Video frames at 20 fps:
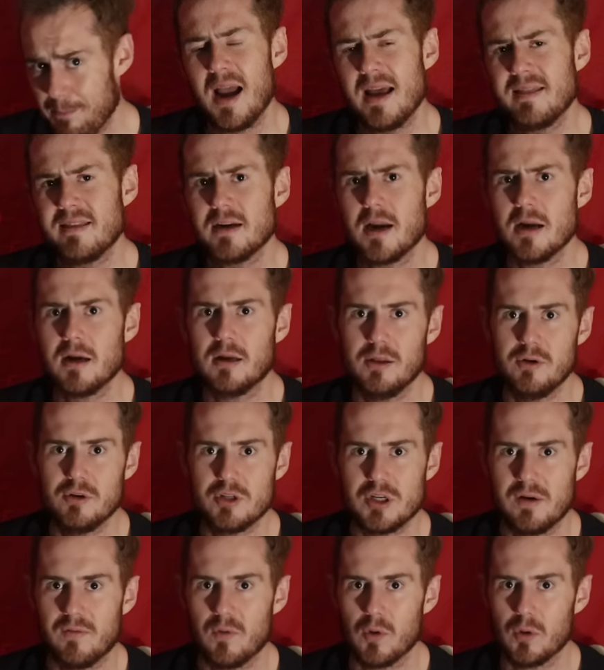At the
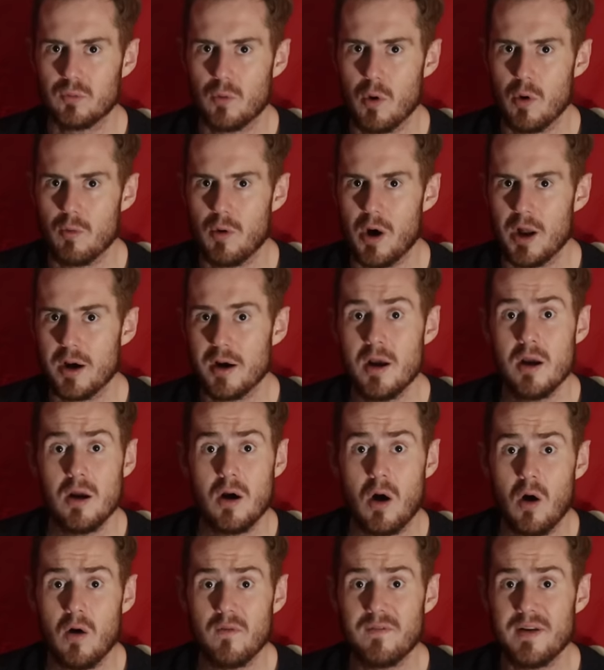conclusion of World War I,
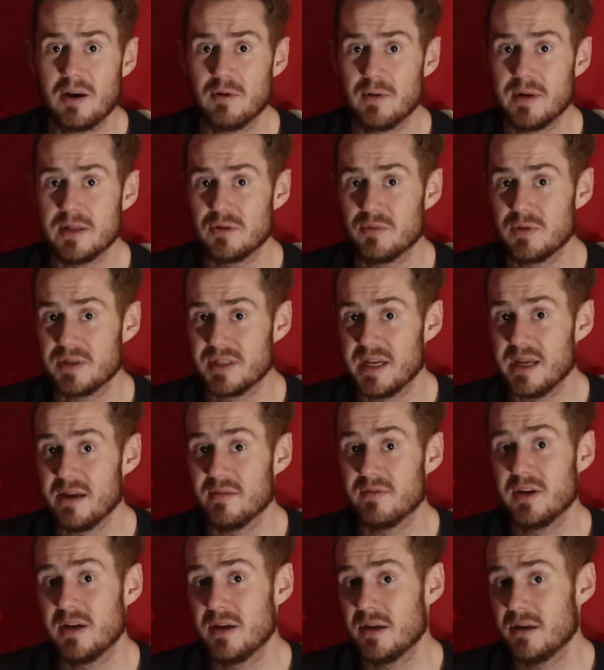all veterans
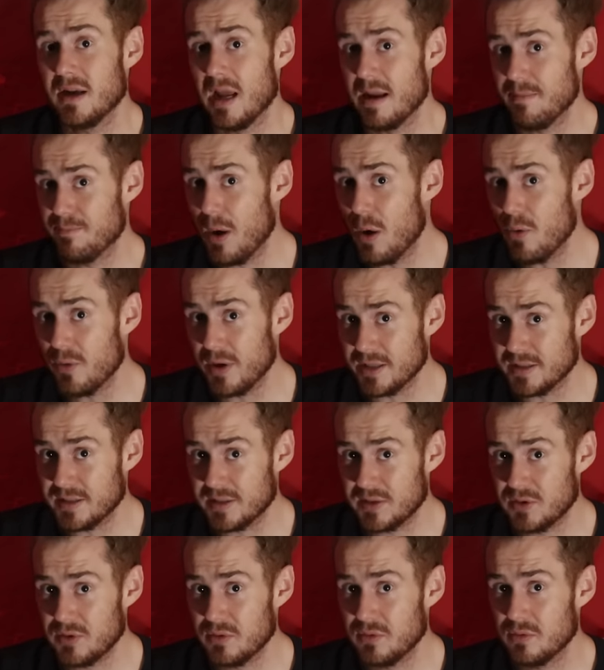received a
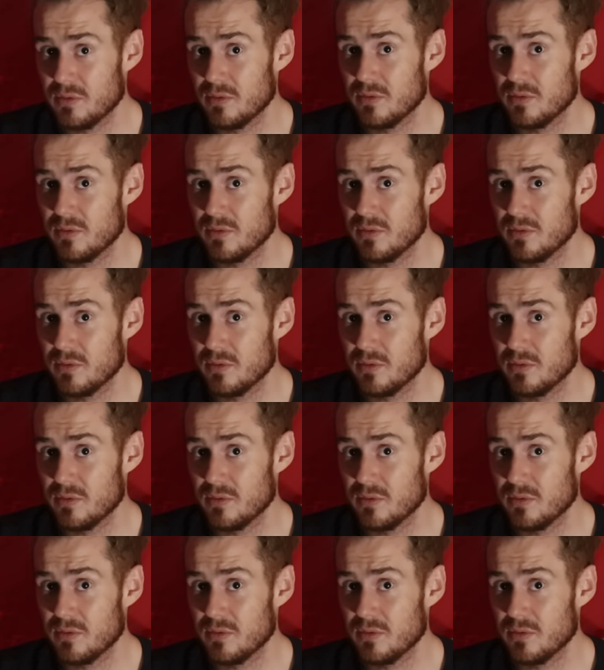bonus